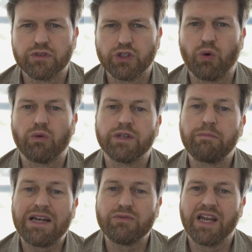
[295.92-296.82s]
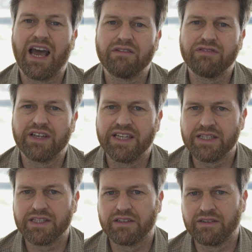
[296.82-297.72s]
So the battery life
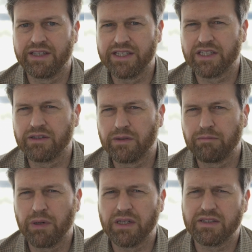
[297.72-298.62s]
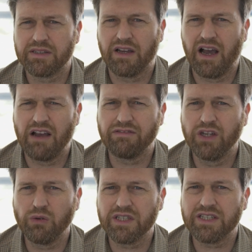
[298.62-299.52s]
is decent, but I've
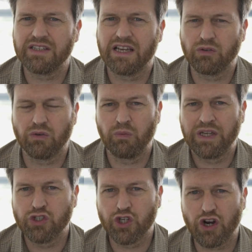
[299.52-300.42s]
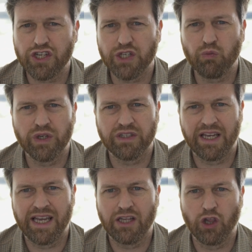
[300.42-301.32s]
noticed that when charging with
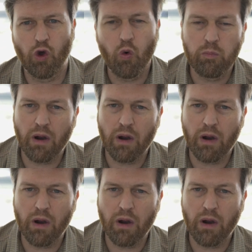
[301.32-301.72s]
a low